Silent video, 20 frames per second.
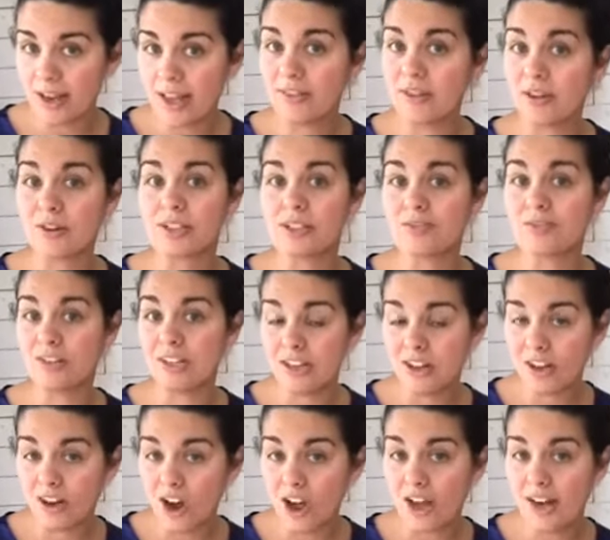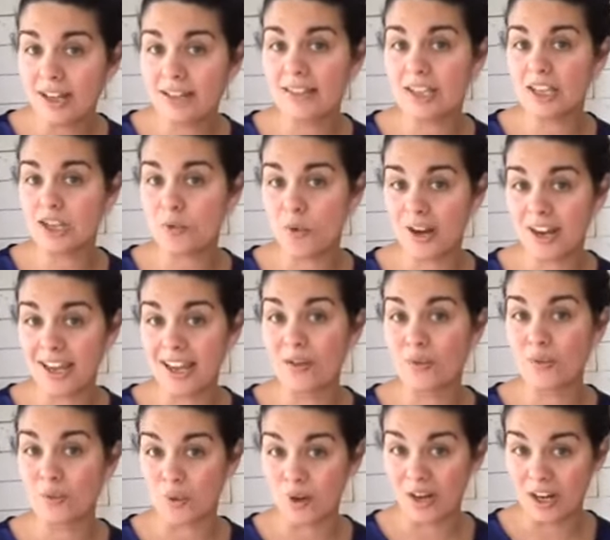and there is veneer on it that you want to get
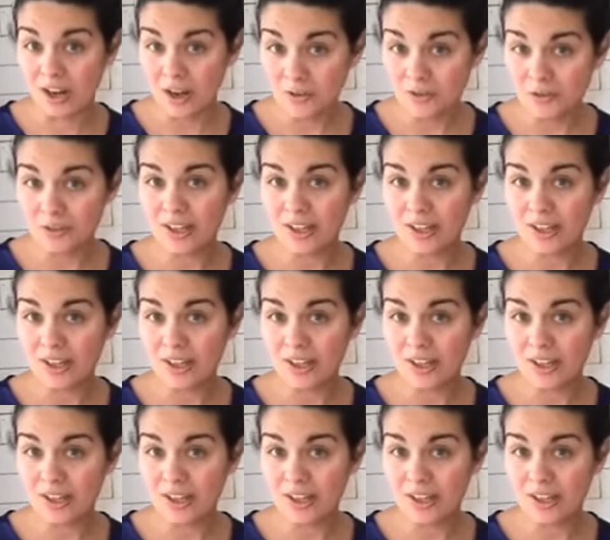rid of,